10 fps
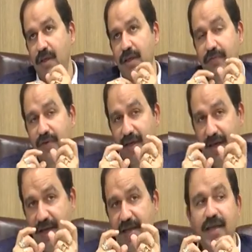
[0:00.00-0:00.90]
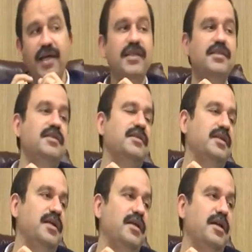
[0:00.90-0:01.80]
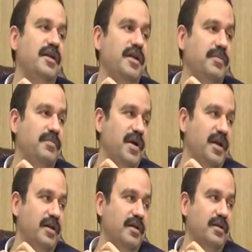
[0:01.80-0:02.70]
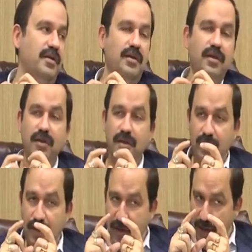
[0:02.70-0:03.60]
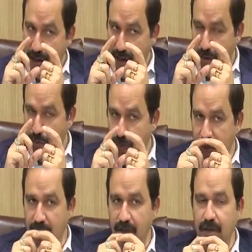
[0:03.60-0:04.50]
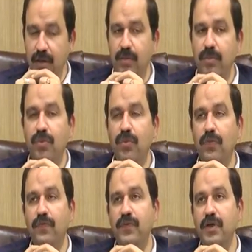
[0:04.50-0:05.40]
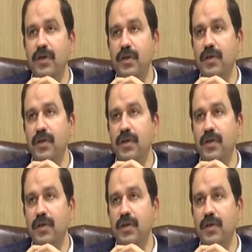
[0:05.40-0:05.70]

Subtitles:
We analyze in a deep manner that how we can improve the